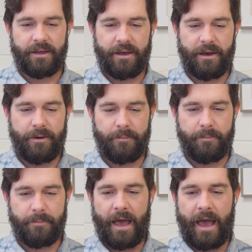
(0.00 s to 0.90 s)

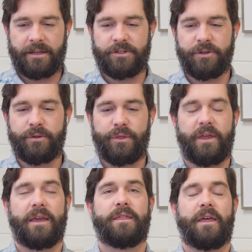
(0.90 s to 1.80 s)
I do
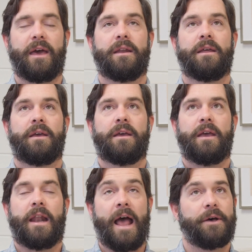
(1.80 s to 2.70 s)
think that
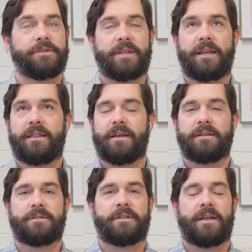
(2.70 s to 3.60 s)
in a house like
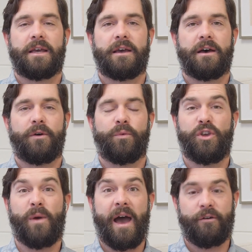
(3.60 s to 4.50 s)
this, when
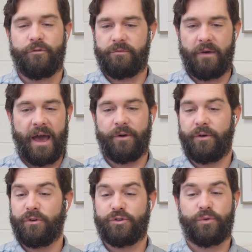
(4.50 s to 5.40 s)
you have, I don't
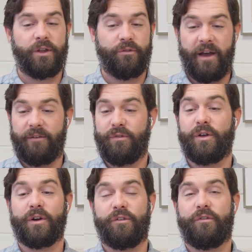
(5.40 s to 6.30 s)
know, 25,
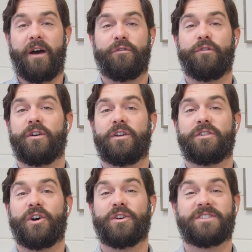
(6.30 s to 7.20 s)
35
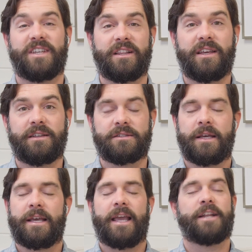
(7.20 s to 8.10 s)
foot tall ceilings,
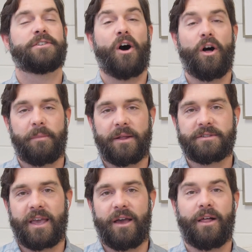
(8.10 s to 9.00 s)
it is all about
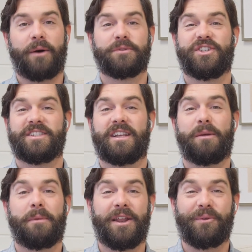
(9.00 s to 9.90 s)
scale. I was just in
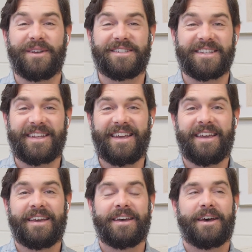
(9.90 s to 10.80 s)
a meeting
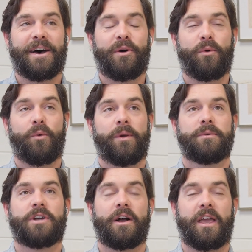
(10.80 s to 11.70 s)
recently where we
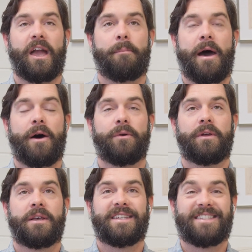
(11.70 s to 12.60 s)
were talking about
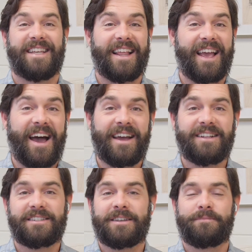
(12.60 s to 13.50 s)
ceiling
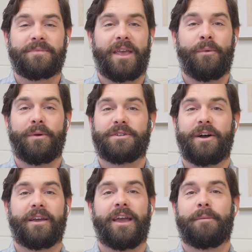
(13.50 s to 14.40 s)
heights, and we were
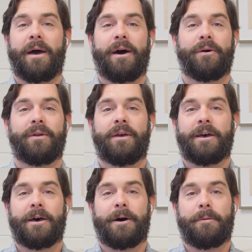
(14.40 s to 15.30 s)
talking about
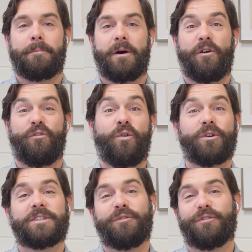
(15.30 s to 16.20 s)
a
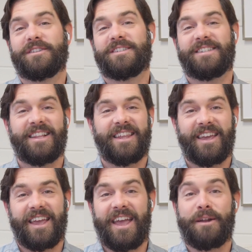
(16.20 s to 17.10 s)
14-foot
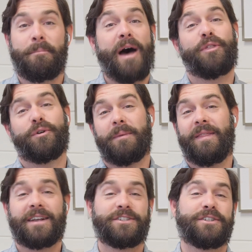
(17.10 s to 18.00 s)
ceiling in a bathroom,
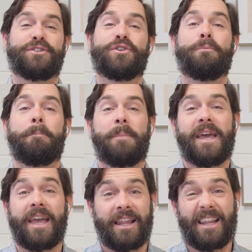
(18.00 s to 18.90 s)
and that's just too
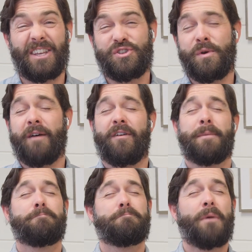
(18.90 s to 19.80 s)
big unless you have a
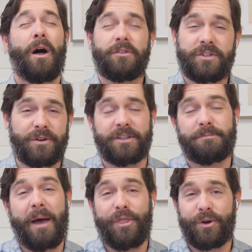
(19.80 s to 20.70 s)
monstrous
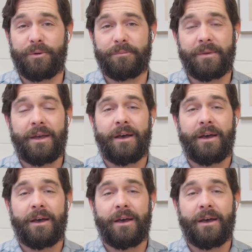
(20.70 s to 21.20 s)
bathroom.